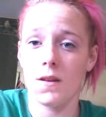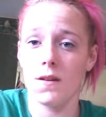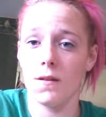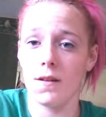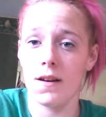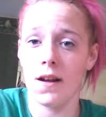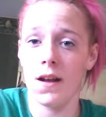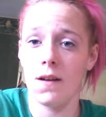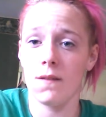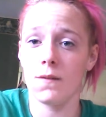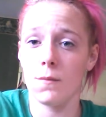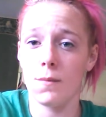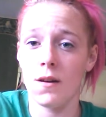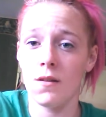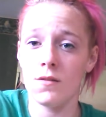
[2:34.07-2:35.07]
or
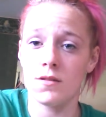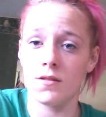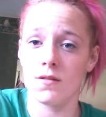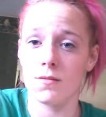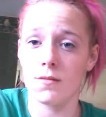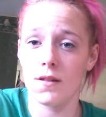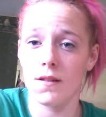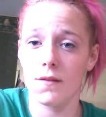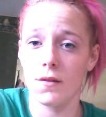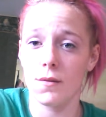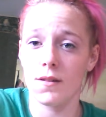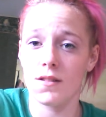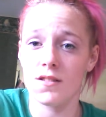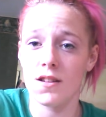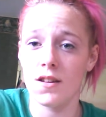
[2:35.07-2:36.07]
having pouches, whatever you
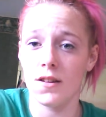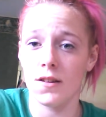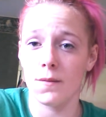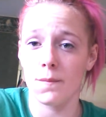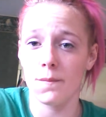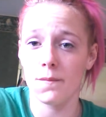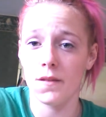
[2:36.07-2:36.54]
want to say.